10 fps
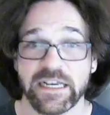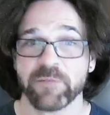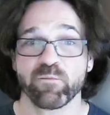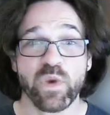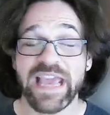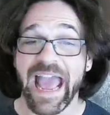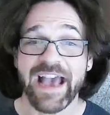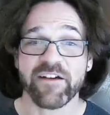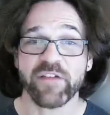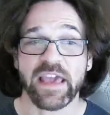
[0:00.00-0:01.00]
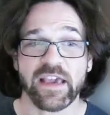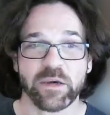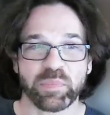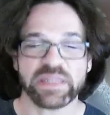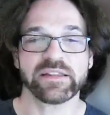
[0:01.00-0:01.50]
We have a
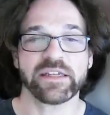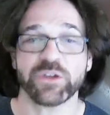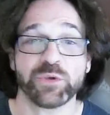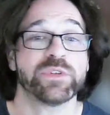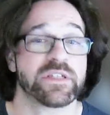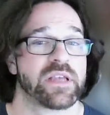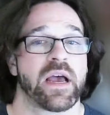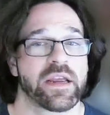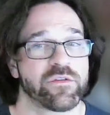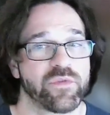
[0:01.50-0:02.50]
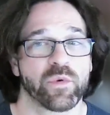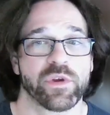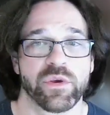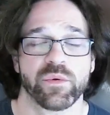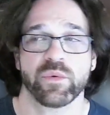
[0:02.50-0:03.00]
completely new design for
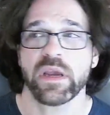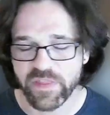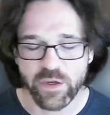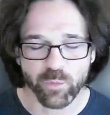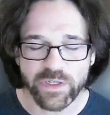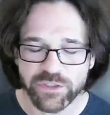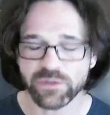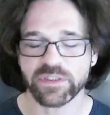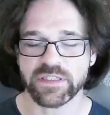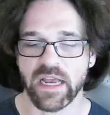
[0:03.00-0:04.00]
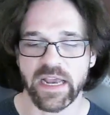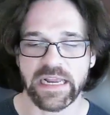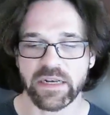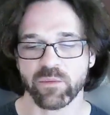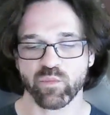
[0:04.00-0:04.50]
you. The original
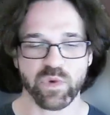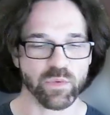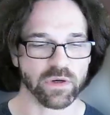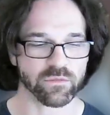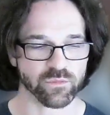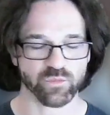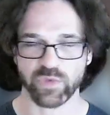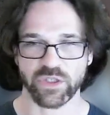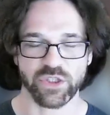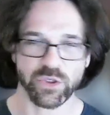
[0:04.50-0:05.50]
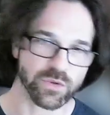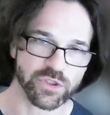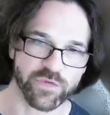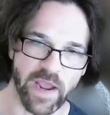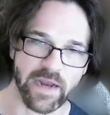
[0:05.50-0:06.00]
design, we weren't a
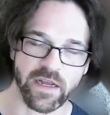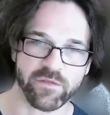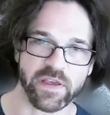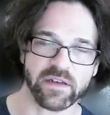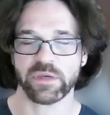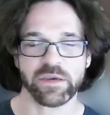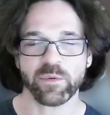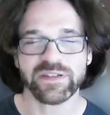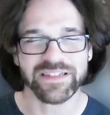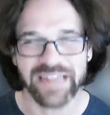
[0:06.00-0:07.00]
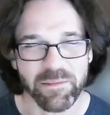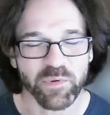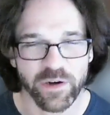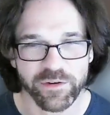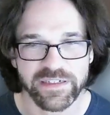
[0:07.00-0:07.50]
huge fan of it. It was a
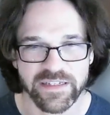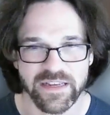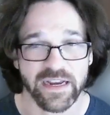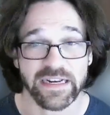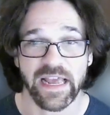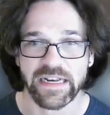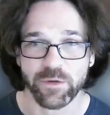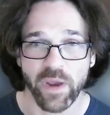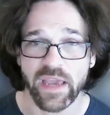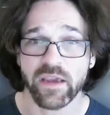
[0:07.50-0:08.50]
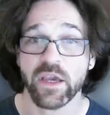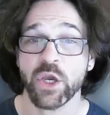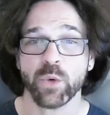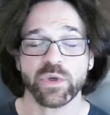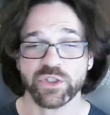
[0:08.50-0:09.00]
temporary design anyway.
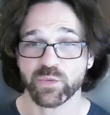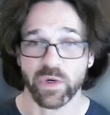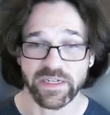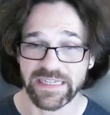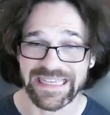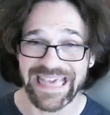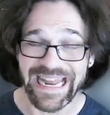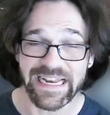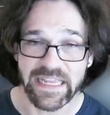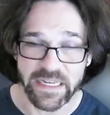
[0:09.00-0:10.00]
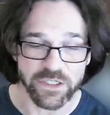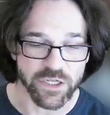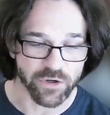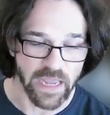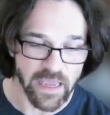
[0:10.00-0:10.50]
We just wanted to get it into
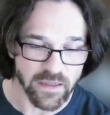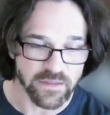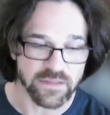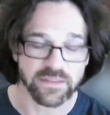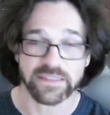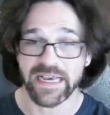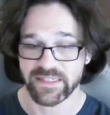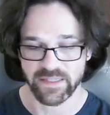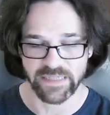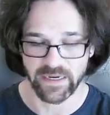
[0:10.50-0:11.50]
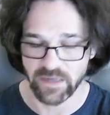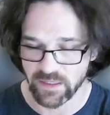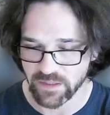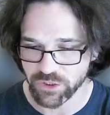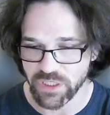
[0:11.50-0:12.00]
your hands to test the
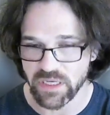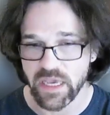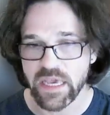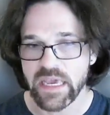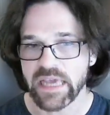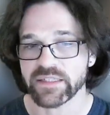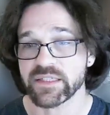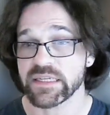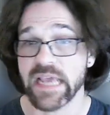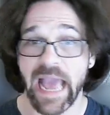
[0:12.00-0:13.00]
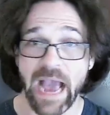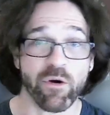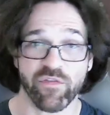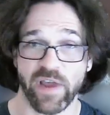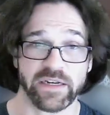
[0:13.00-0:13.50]
technology and see how
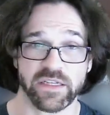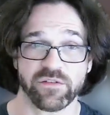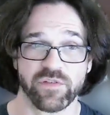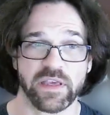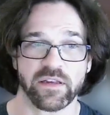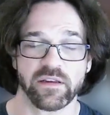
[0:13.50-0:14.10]
effective it